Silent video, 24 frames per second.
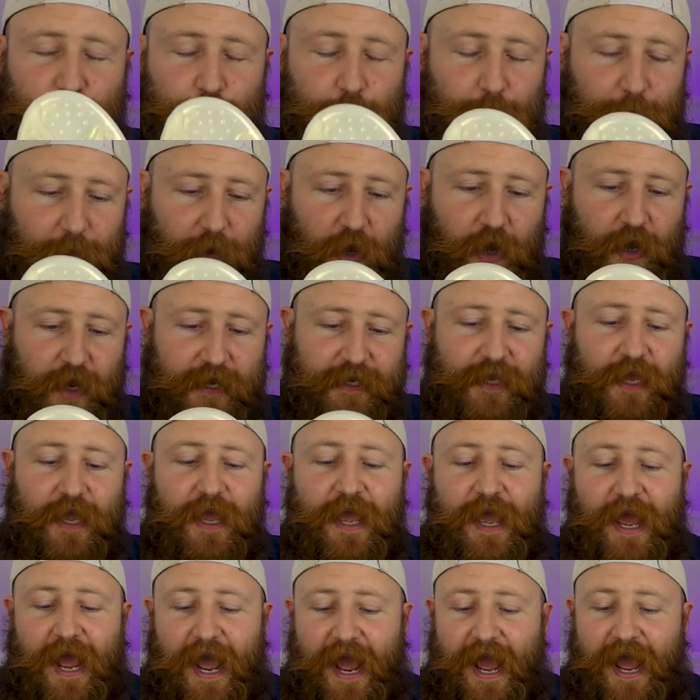you buy.
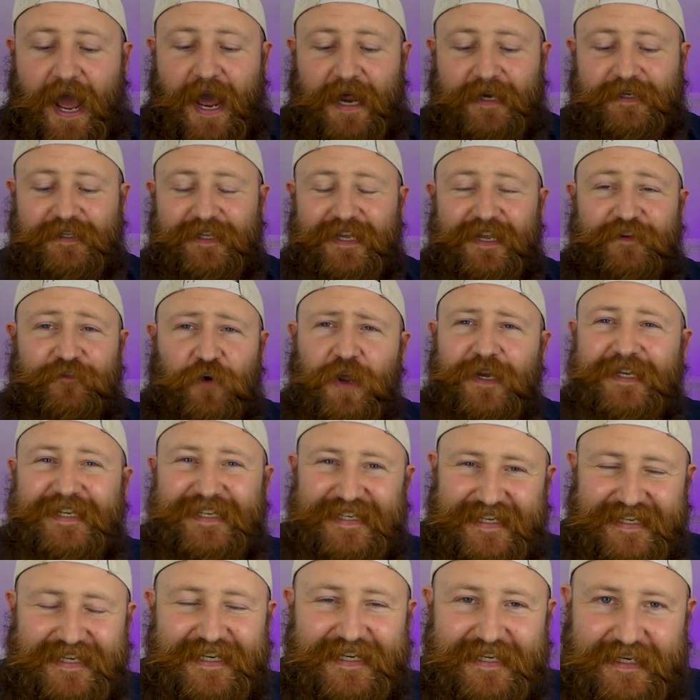And if I
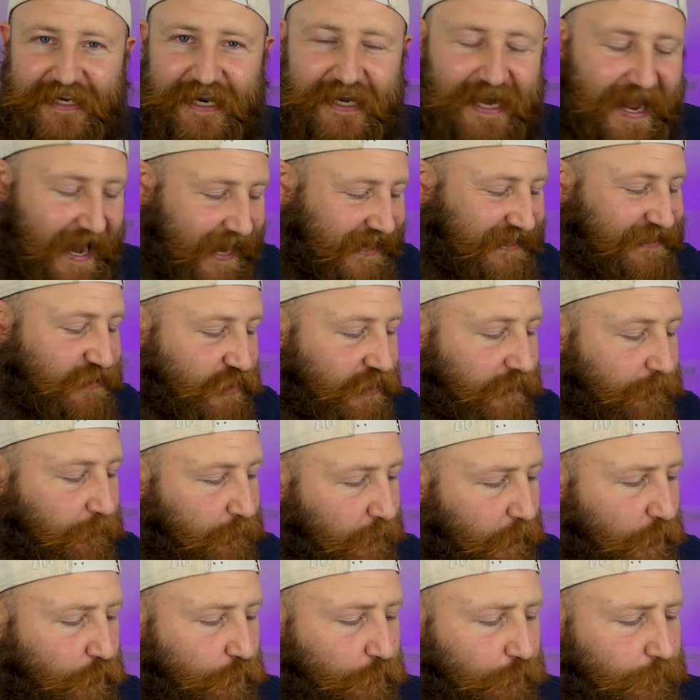need an AG
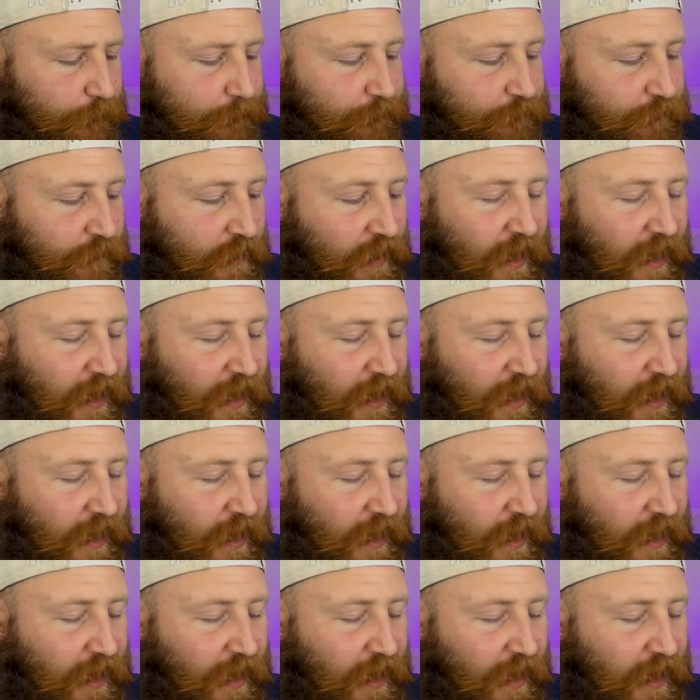boot,